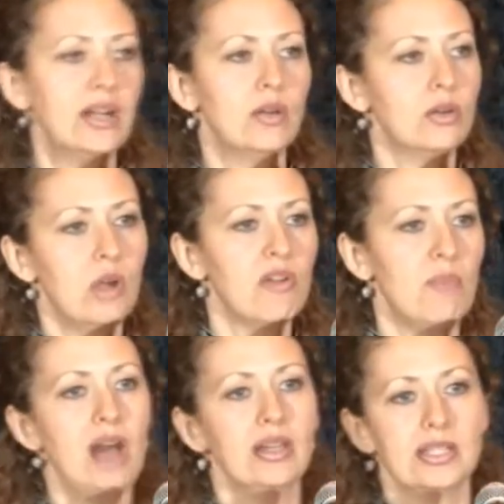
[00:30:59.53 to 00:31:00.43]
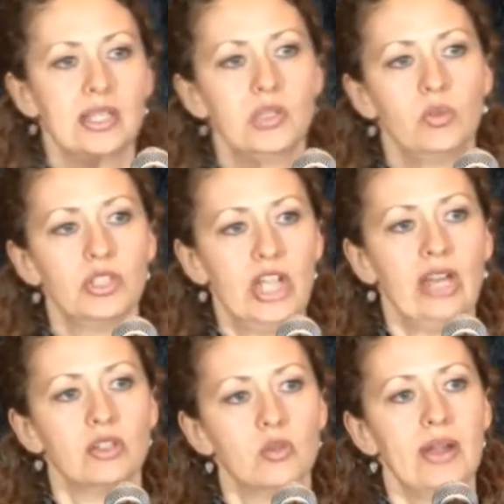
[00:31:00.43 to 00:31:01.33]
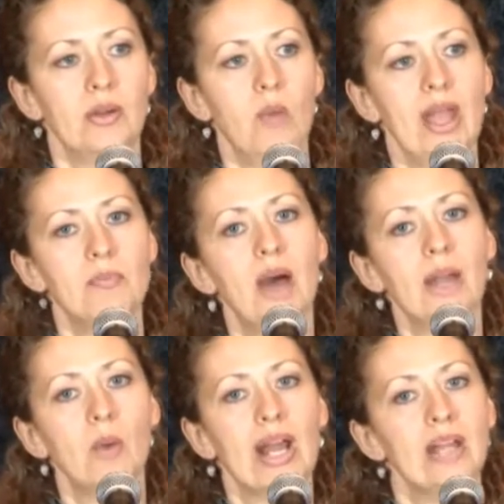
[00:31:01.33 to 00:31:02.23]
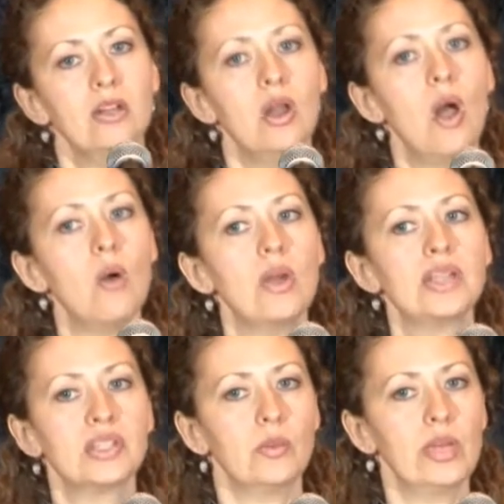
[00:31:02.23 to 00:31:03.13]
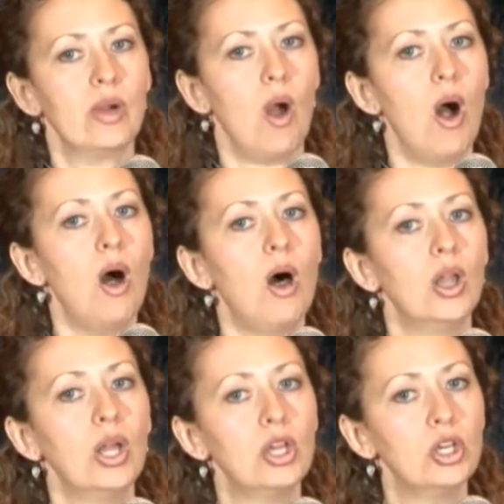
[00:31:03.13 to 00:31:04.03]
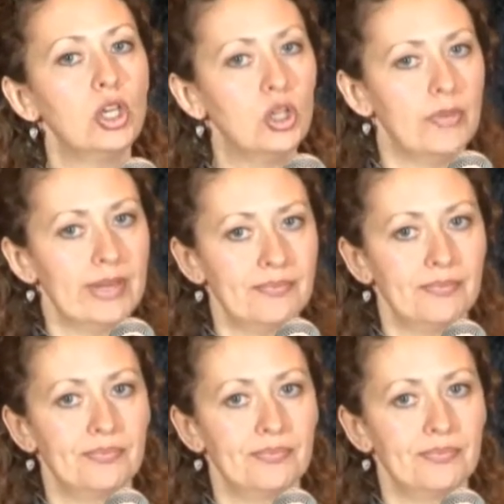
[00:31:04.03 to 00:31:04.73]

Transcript: I don't know if policies will change away, but what I know is that we are all human